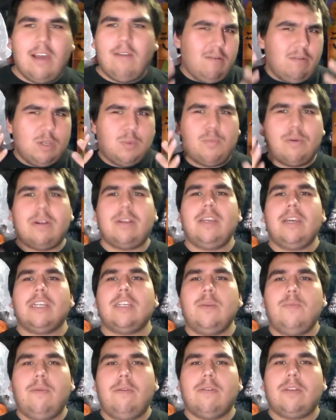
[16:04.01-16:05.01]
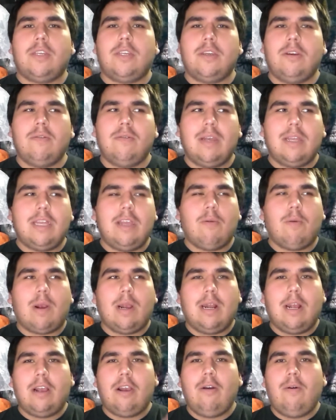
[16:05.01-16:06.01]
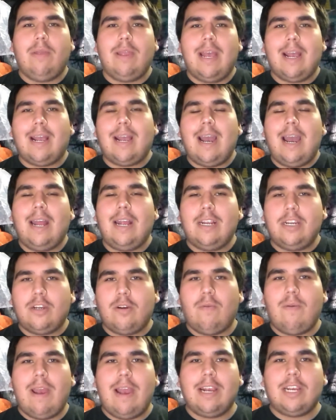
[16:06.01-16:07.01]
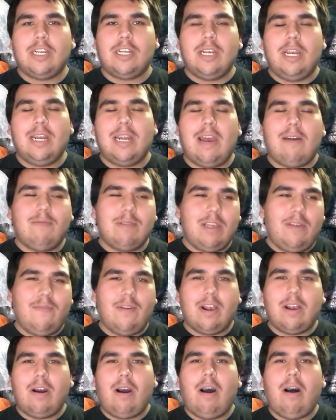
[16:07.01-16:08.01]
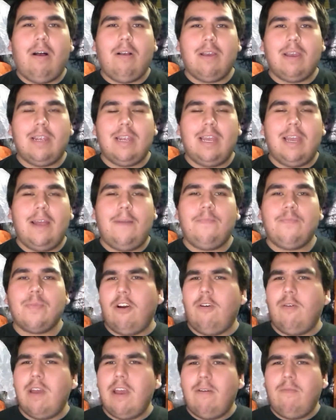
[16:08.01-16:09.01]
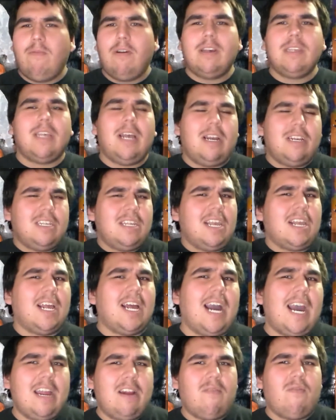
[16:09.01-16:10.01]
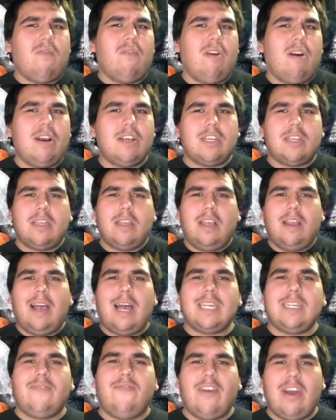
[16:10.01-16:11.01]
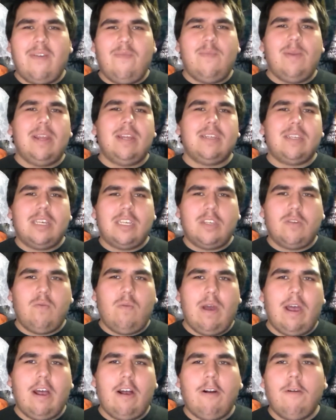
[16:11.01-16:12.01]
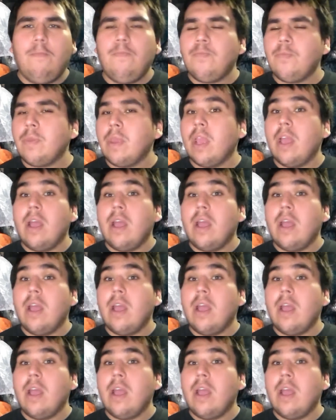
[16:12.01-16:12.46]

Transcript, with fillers: And it was predictable too that they were going to go in that kind of direction. I was even calling it. So it was honestly kind of rushed in the last 5 minutes as well.